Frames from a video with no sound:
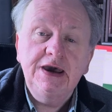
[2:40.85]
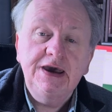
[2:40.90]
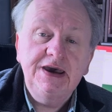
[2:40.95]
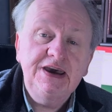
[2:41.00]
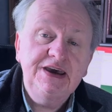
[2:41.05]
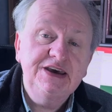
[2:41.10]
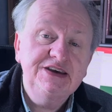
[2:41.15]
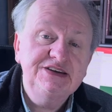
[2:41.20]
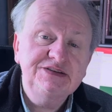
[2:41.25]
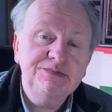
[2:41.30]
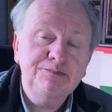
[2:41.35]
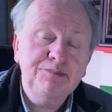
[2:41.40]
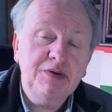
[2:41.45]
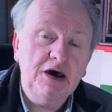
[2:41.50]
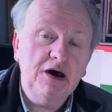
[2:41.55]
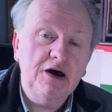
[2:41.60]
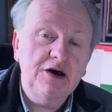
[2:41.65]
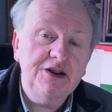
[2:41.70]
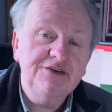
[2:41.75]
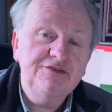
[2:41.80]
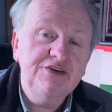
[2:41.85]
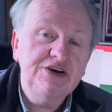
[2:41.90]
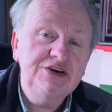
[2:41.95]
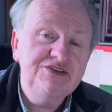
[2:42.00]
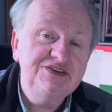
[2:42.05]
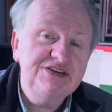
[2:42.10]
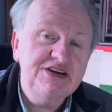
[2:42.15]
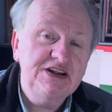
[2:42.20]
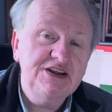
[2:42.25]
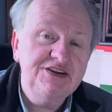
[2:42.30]
is part of a
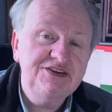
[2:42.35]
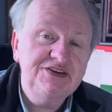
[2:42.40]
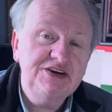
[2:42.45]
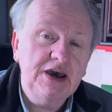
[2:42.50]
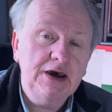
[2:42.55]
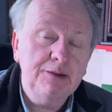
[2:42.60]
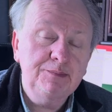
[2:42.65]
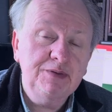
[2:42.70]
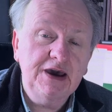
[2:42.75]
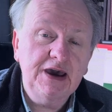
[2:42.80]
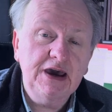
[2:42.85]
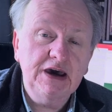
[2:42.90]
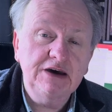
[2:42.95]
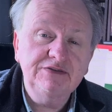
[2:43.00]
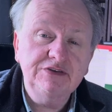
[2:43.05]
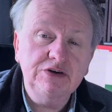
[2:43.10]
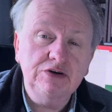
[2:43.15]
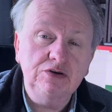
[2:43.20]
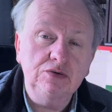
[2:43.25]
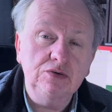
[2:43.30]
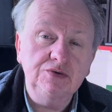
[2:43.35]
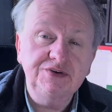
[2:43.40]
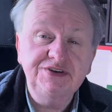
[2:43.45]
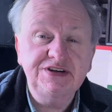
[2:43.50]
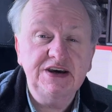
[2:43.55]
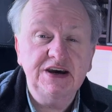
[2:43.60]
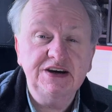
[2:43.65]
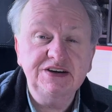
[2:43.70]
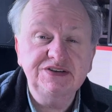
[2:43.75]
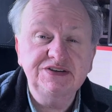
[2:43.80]
utility app I have called
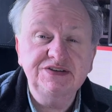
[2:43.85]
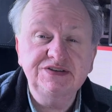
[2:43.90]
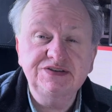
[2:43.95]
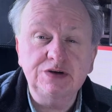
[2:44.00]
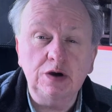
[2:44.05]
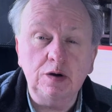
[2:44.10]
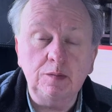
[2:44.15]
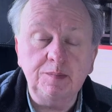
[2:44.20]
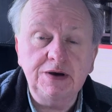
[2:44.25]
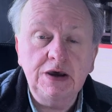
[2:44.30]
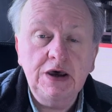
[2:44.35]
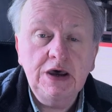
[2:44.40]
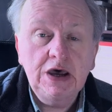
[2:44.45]
Text Soap.